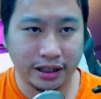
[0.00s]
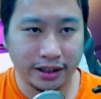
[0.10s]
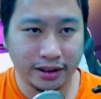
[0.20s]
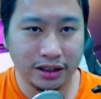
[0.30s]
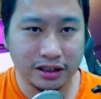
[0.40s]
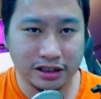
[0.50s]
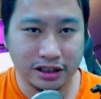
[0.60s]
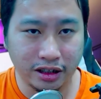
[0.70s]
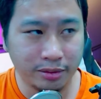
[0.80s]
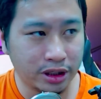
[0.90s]
I think it's a
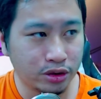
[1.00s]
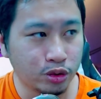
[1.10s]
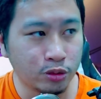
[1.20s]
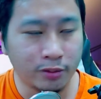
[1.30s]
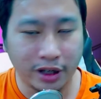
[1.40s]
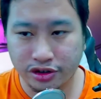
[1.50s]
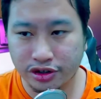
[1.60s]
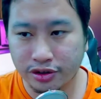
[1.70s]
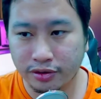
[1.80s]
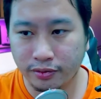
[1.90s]
little bit too much